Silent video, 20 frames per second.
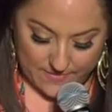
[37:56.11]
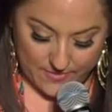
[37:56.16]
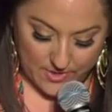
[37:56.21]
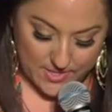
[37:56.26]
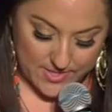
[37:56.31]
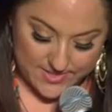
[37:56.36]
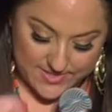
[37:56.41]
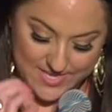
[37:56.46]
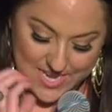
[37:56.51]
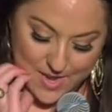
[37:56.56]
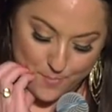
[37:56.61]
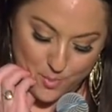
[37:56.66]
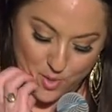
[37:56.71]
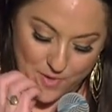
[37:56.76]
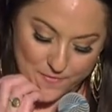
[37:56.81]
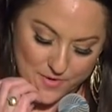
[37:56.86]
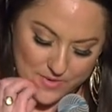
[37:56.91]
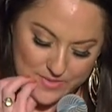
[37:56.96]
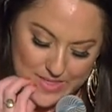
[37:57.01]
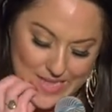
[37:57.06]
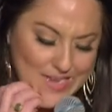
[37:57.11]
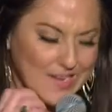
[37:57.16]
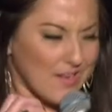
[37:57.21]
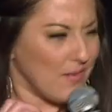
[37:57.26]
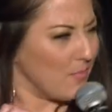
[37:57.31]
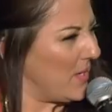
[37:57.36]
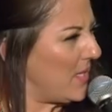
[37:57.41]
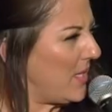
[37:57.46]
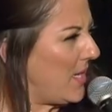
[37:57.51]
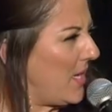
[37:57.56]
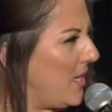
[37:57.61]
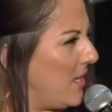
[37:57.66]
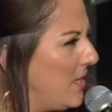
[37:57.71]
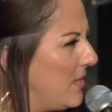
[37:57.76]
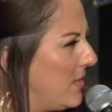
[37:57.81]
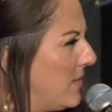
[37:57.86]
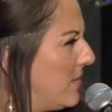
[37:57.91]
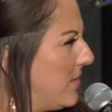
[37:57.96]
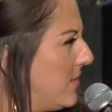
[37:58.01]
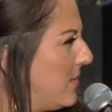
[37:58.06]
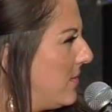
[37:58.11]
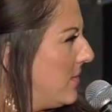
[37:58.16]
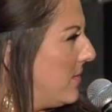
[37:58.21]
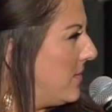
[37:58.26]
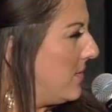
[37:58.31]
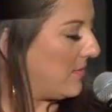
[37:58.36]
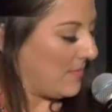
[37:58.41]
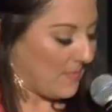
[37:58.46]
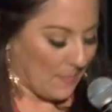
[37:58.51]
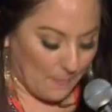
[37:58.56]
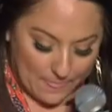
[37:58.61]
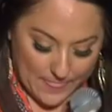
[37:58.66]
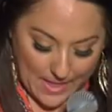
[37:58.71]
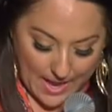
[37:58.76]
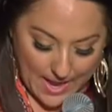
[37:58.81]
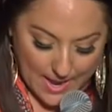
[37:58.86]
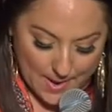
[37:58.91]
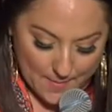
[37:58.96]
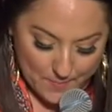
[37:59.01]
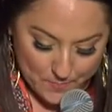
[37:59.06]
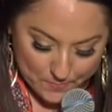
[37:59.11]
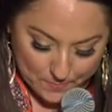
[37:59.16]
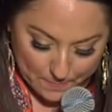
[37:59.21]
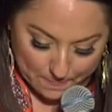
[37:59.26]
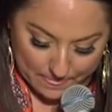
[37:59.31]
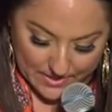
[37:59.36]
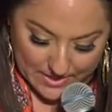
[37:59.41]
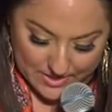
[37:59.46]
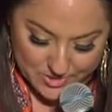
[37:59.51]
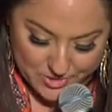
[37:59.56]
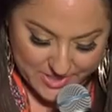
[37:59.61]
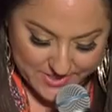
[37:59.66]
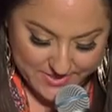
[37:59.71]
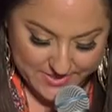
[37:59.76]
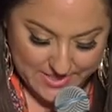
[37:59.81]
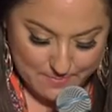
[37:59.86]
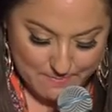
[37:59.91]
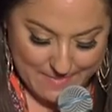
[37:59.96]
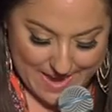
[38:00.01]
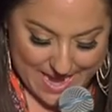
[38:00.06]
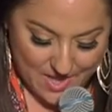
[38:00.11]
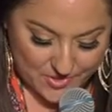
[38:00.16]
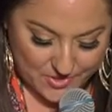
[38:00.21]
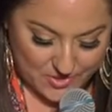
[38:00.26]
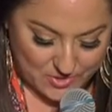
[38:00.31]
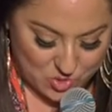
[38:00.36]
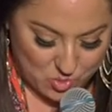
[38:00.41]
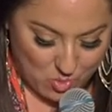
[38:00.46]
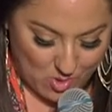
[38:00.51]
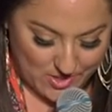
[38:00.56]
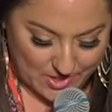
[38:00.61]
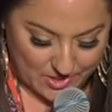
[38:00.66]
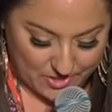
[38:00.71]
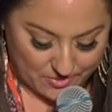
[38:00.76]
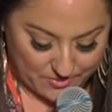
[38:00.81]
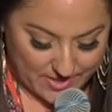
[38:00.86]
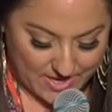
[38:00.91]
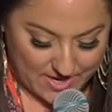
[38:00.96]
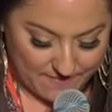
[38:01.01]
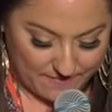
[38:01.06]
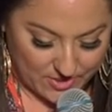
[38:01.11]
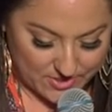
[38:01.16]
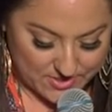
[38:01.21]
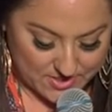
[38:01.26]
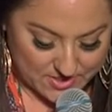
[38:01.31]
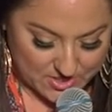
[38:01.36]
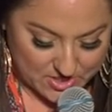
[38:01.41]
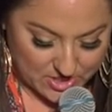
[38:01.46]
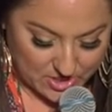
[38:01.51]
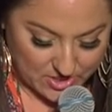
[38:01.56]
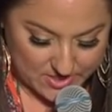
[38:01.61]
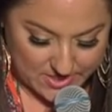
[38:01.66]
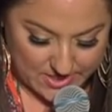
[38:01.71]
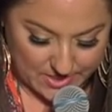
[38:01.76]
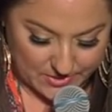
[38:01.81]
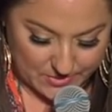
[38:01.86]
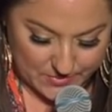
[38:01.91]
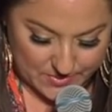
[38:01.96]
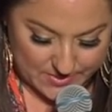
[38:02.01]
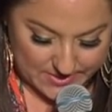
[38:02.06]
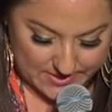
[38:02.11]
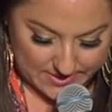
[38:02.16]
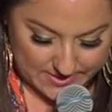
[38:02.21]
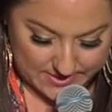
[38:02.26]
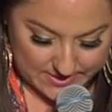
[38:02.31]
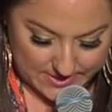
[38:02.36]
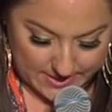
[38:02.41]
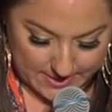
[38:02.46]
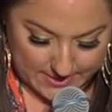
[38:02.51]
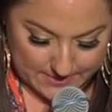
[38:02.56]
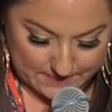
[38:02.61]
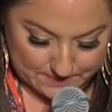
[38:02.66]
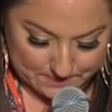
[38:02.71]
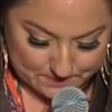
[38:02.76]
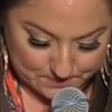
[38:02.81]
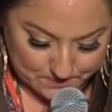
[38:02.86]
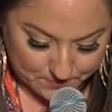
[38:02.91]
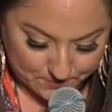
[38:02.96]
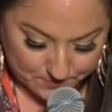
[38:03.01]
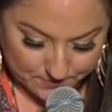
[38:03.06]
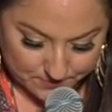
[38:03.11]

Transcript: Let me give you an example if you're like, really? Um, just in Matthew 23, verses 13 through 16,